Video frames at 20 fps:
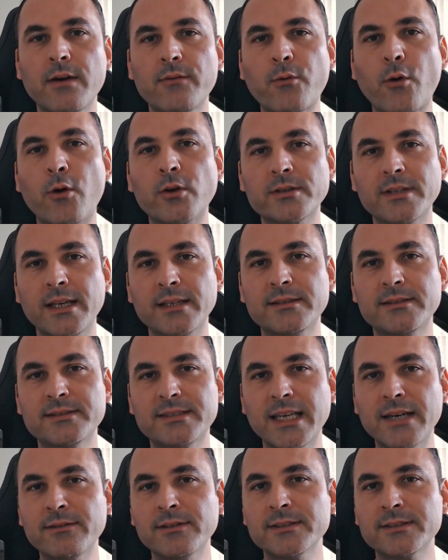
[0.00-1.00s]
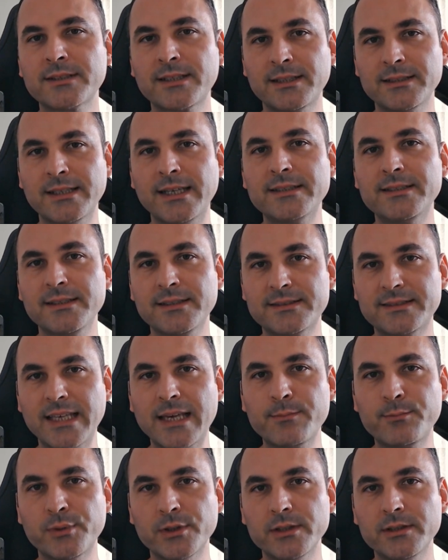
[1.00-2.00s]
for that 7th cladding
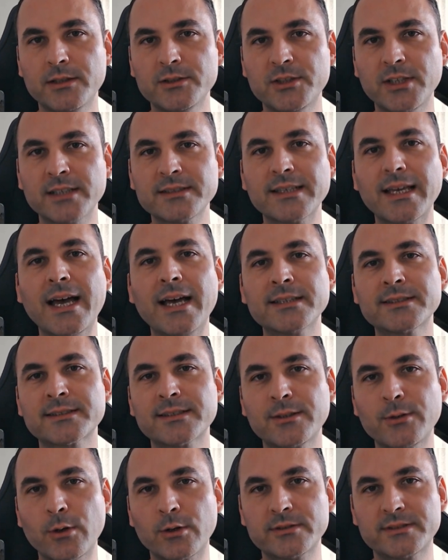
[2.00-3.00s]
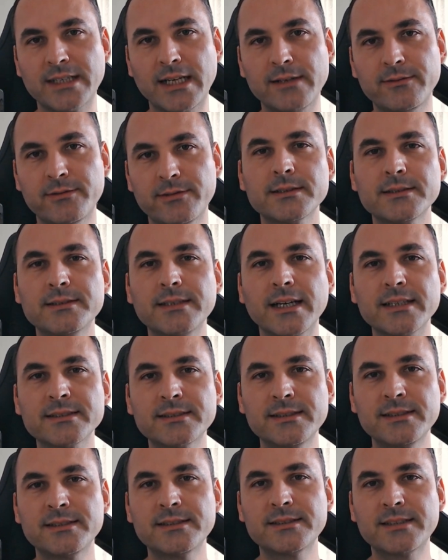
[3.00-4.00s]
sample, just ask yourself, does
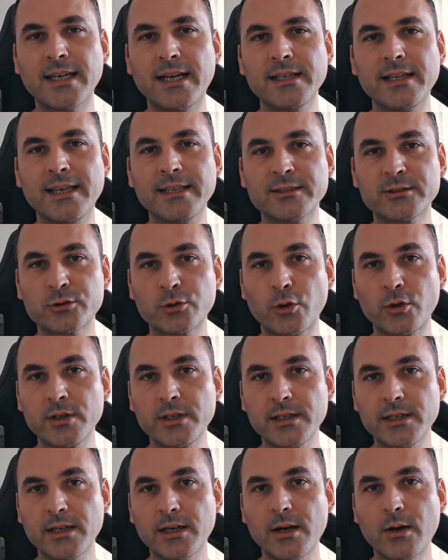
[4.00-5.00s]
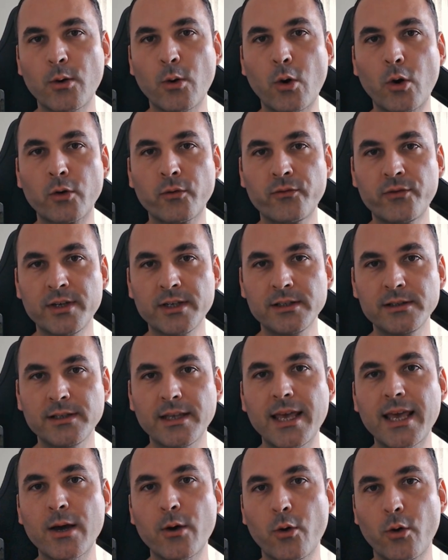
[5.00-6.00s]
this tell a story or
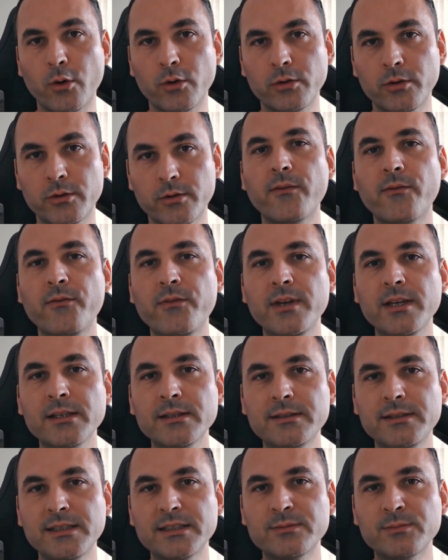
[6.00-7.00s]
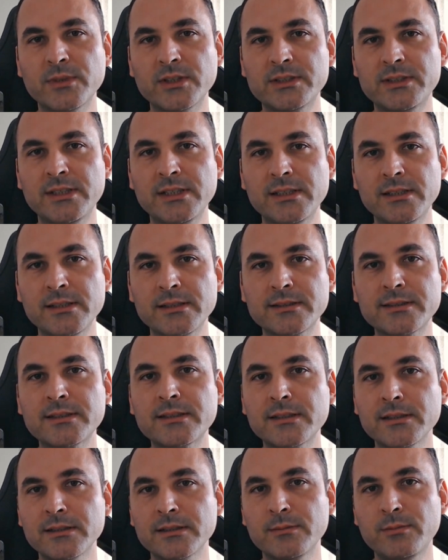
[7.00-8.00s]
fill a hole? Will these materials
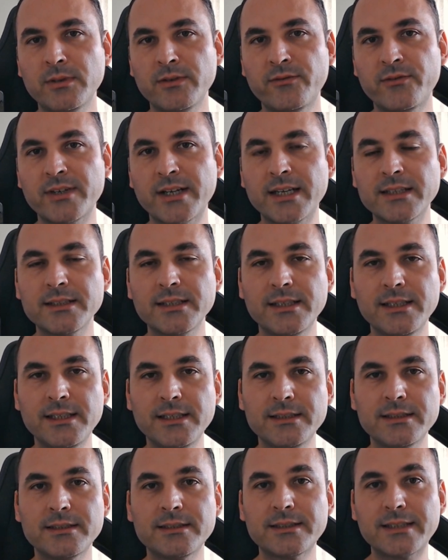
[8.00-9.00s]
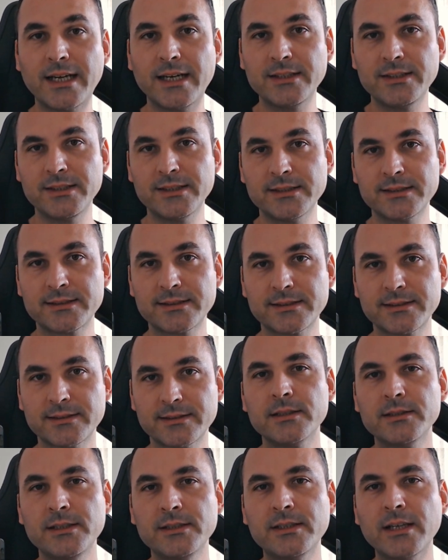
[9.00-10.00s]
still be friends in 10 years?
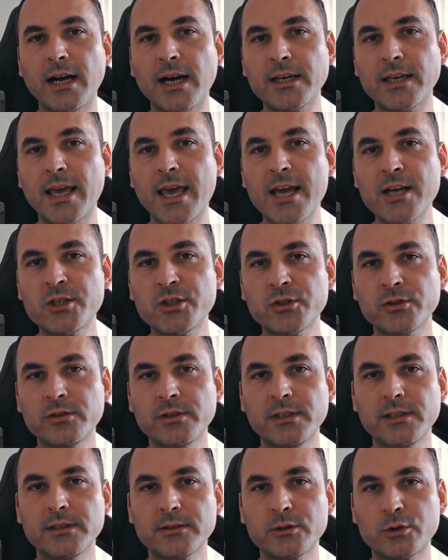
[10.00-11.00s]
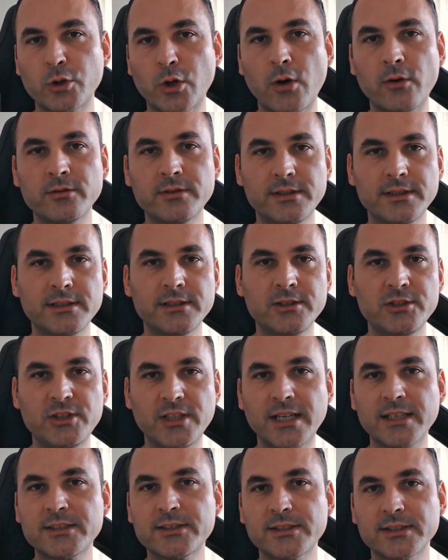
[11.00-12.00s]
Did I actually draw the
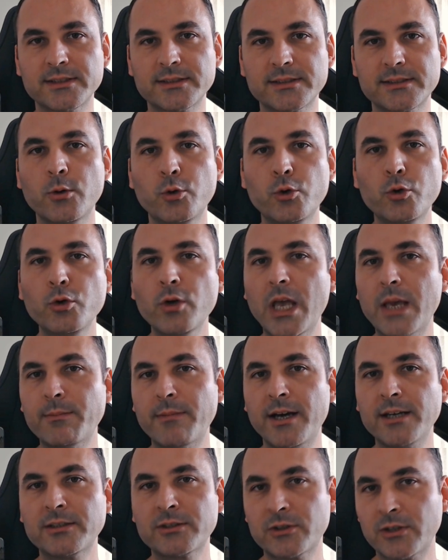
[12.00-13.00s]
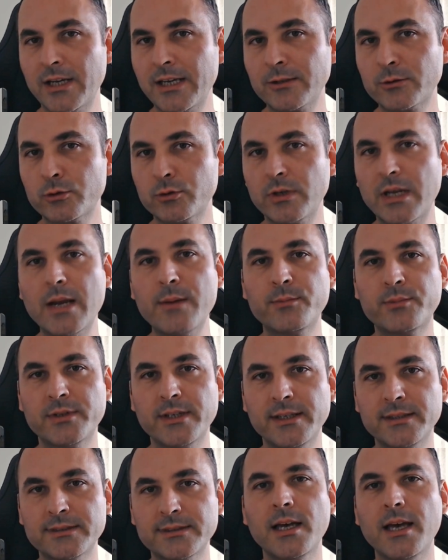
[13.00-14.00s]
junctions? Who am I trying to
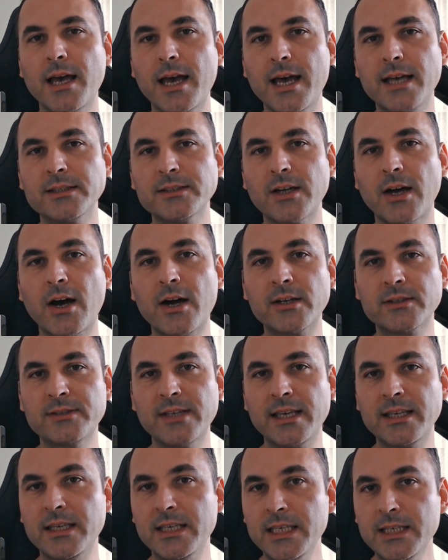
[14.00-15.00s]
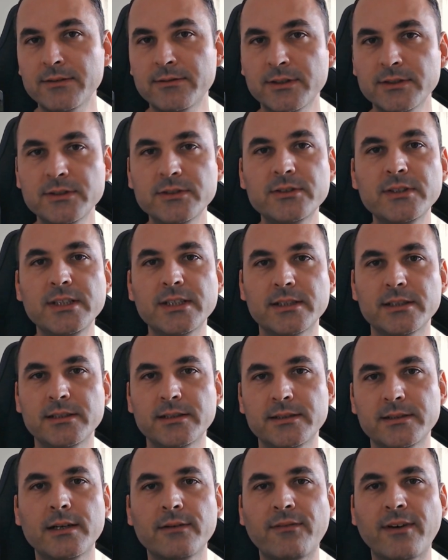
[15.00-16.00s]
impress? And are they even real?
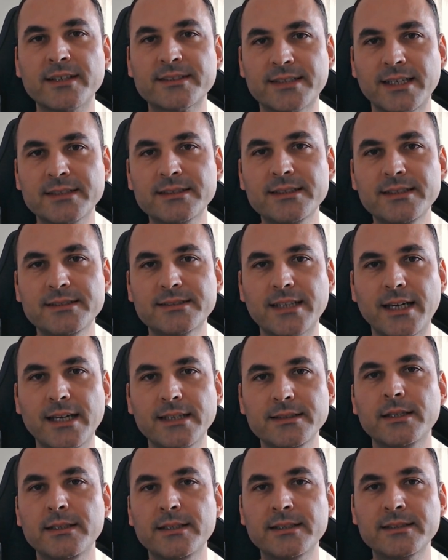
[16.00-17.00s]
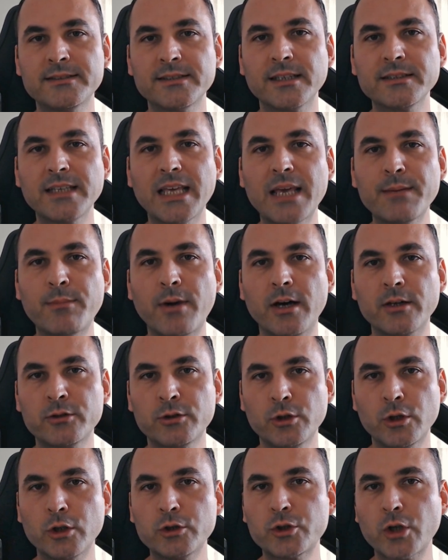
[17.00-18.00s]
Facade design is not
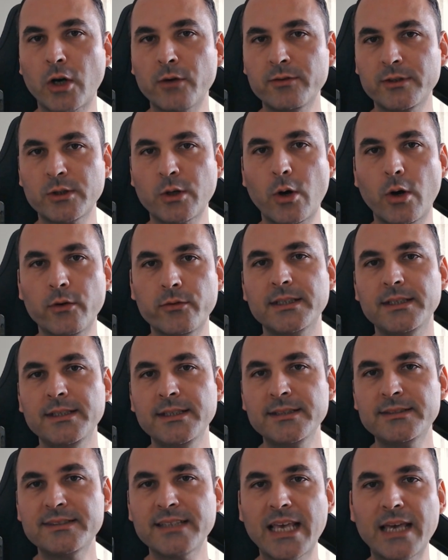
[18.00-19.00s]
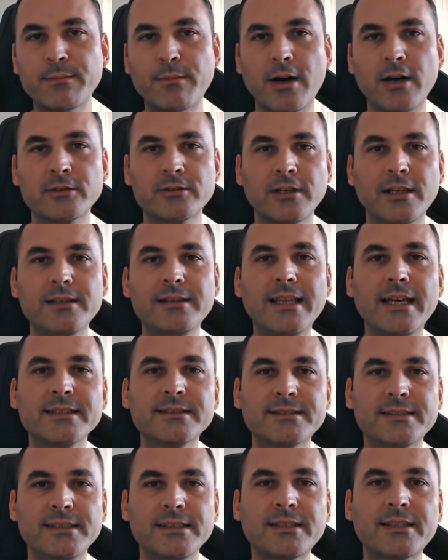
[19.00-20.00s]
about showing off, it's about
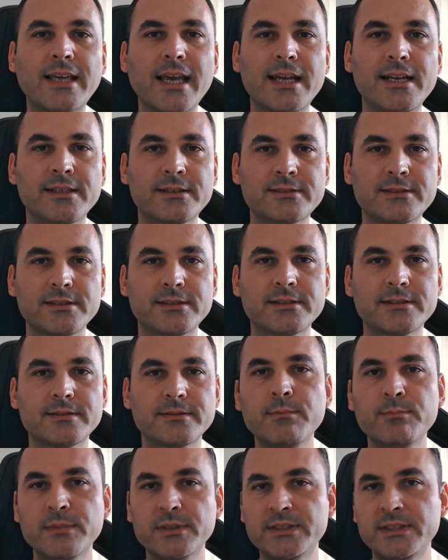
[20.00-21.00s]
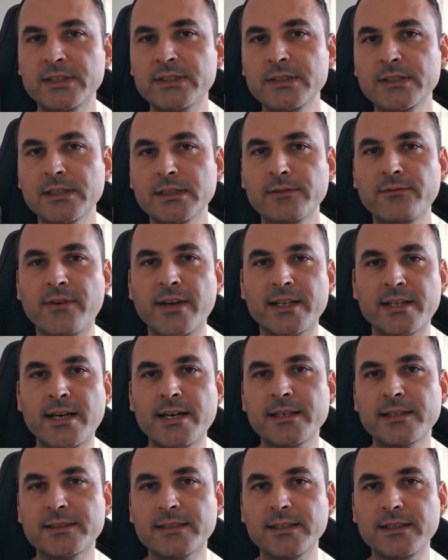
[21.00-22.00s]
lasting character. Material
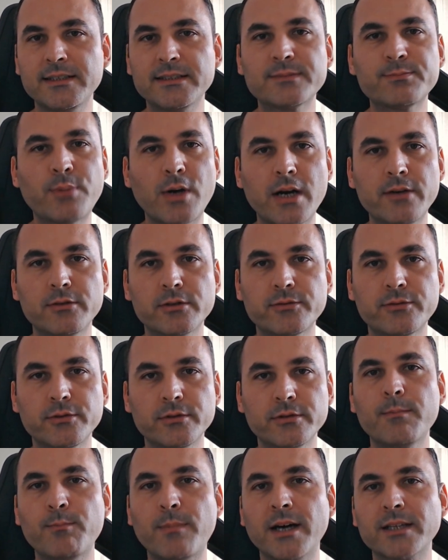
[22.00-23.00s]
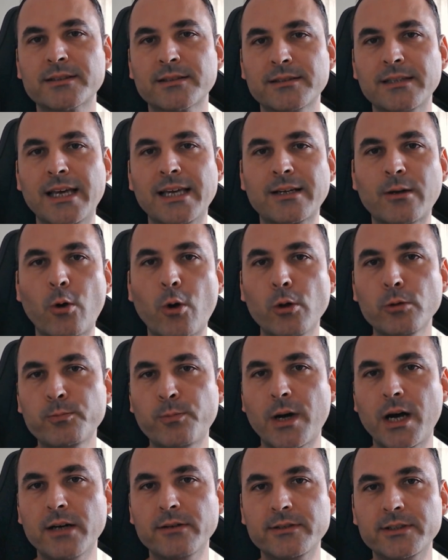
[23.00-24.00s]
variety is powerful, but like all
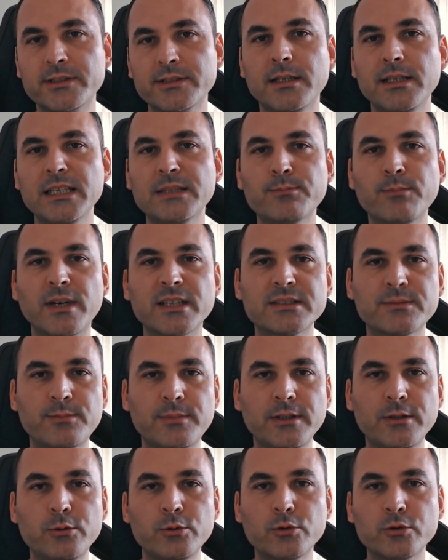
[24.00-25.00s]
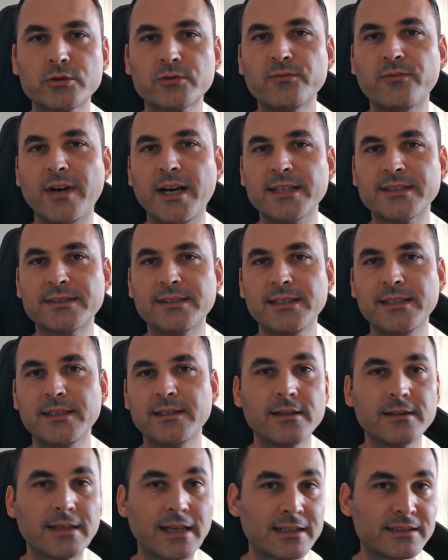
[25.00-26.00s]
power, it must be used wisely,
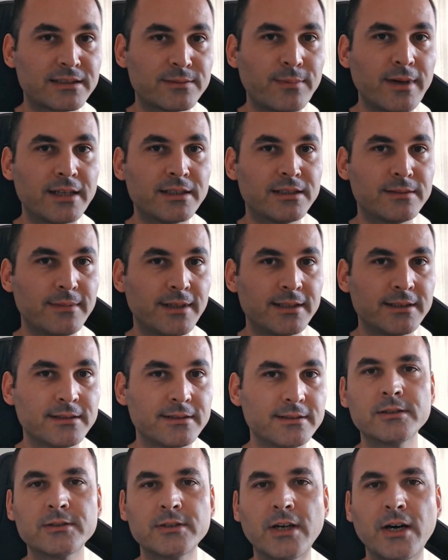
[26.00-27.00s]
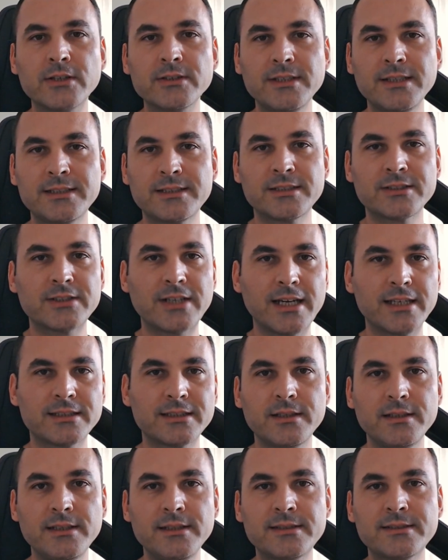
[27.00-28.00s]
like Spider-Man. Done it
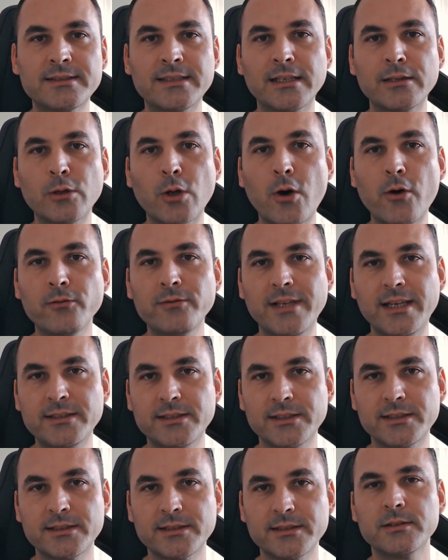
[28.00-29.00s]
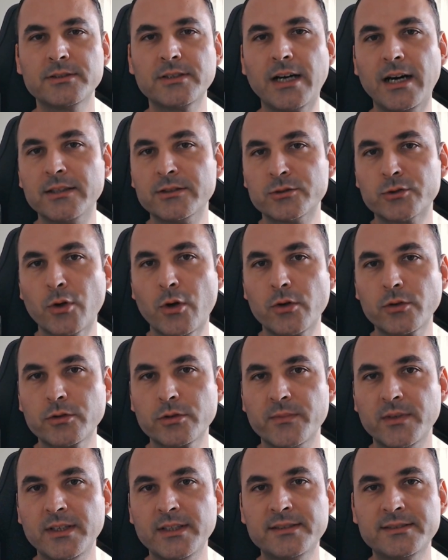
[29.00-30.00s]
right, it's a love letter. Done
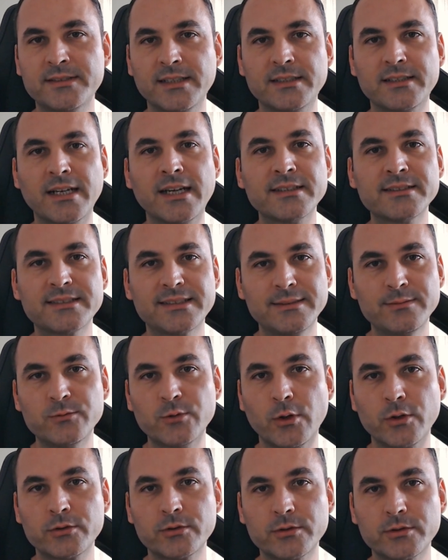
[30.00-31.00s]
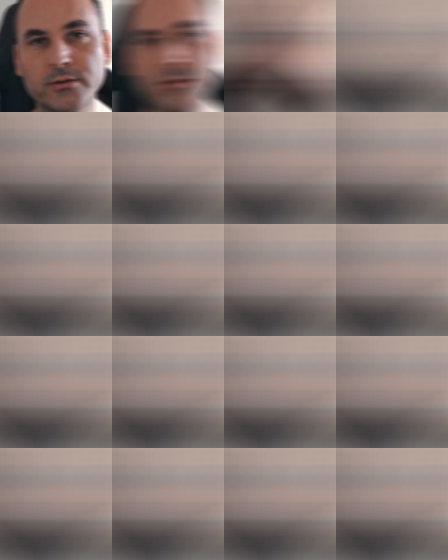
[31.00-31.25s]
wrong, it's a ransom note.